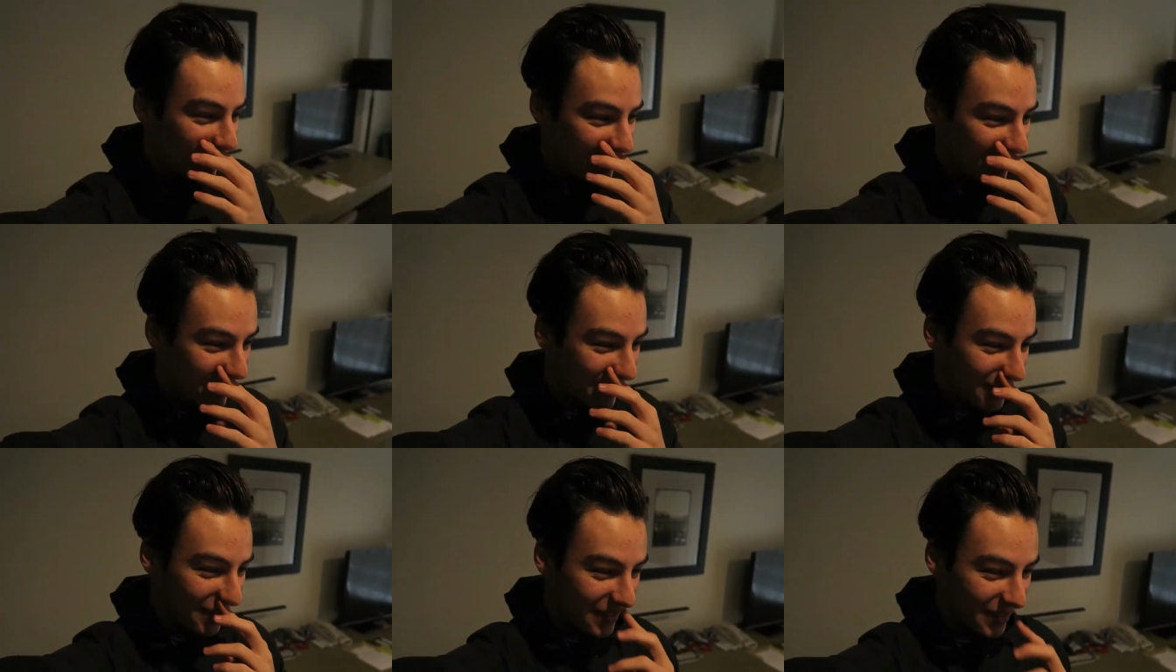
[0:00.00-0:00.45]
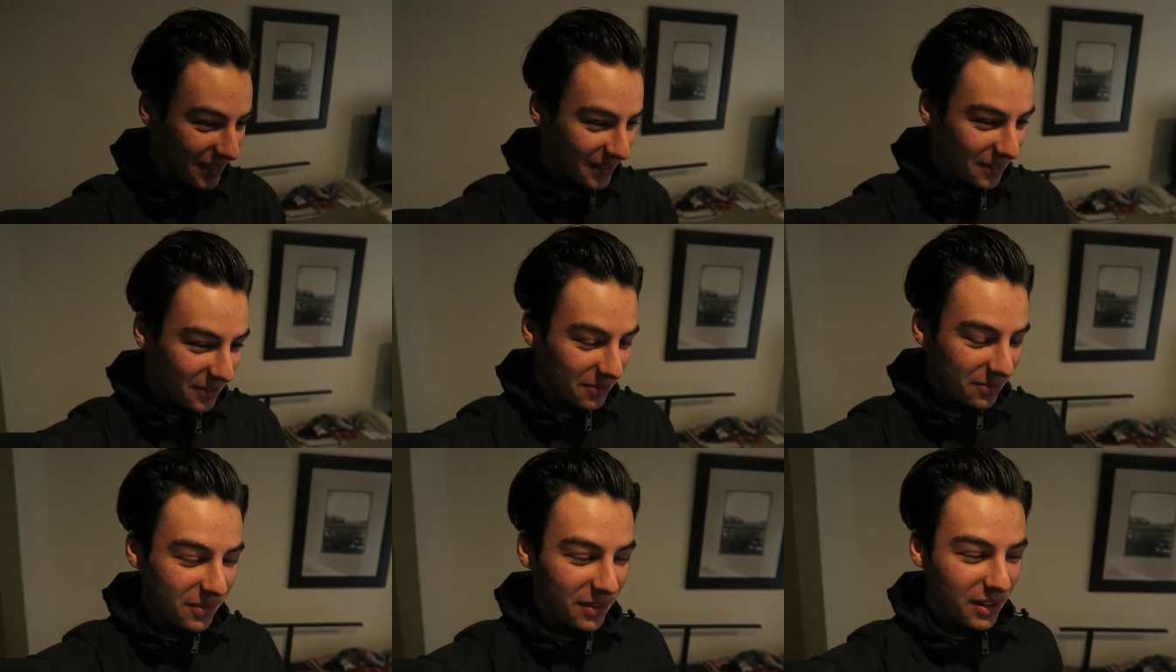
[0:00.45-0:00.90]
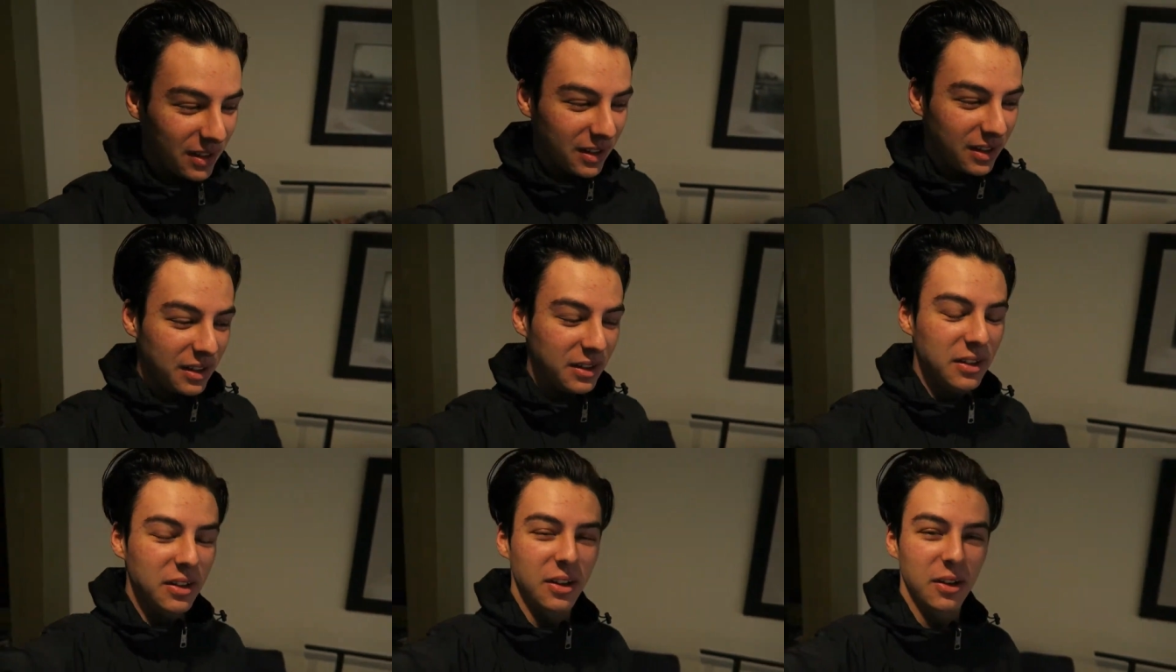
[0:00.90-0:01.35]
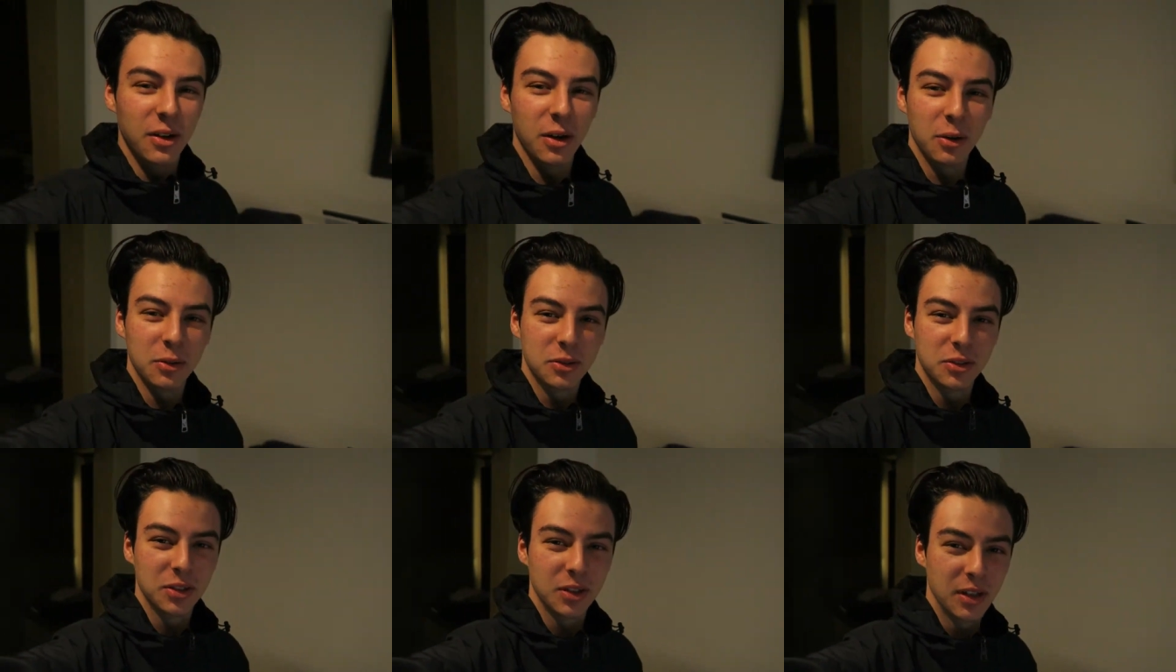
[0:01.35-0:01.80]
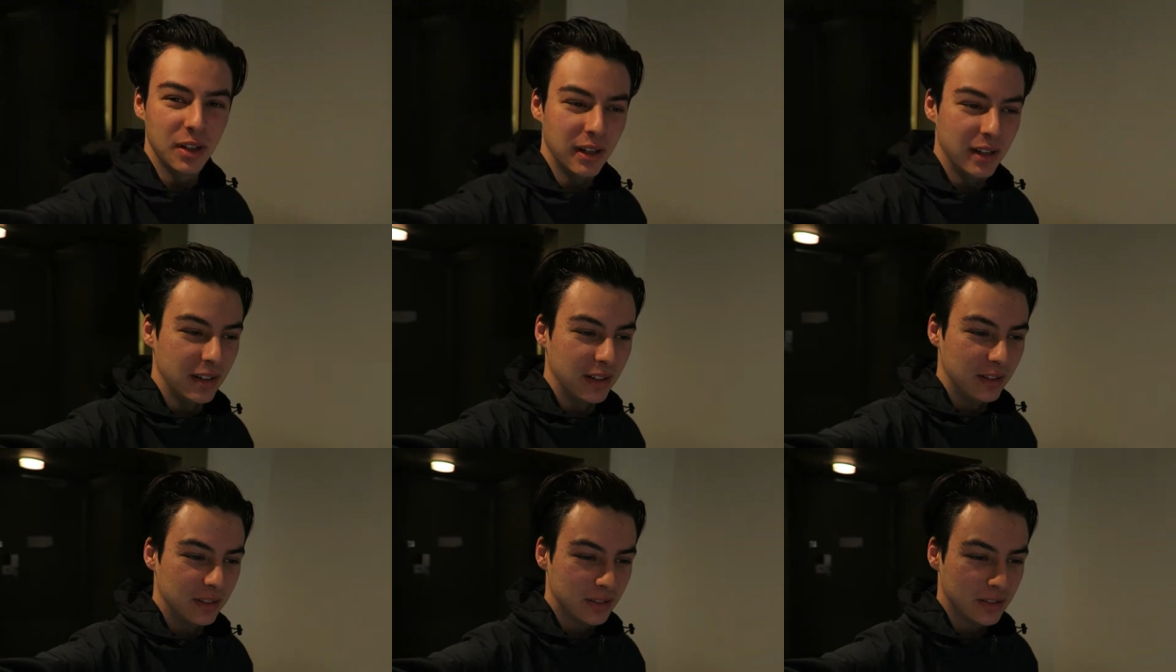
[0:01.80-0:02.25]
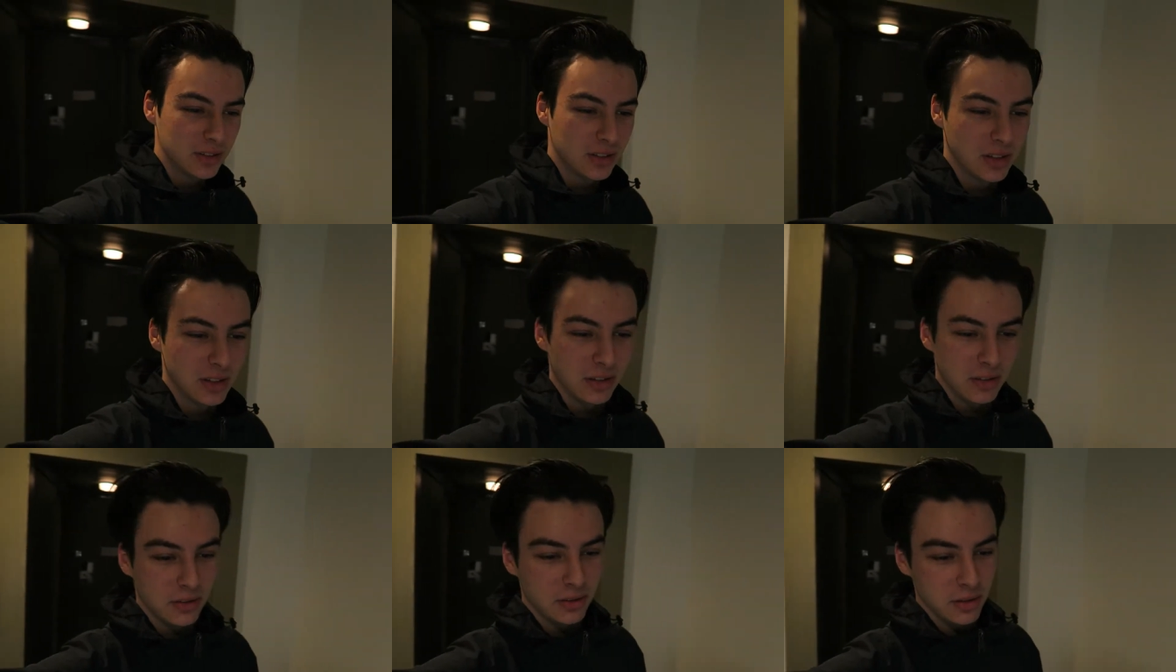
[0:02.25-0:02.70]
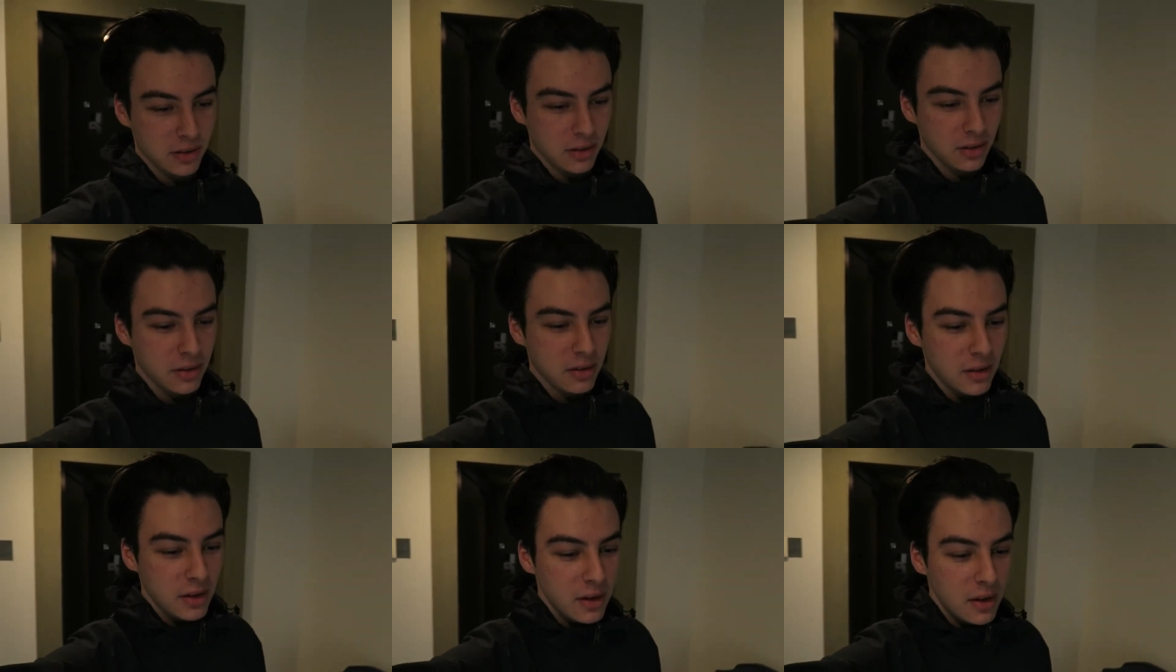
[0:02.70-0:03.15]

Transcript: So I don't know. I'll try. I'll try and do it.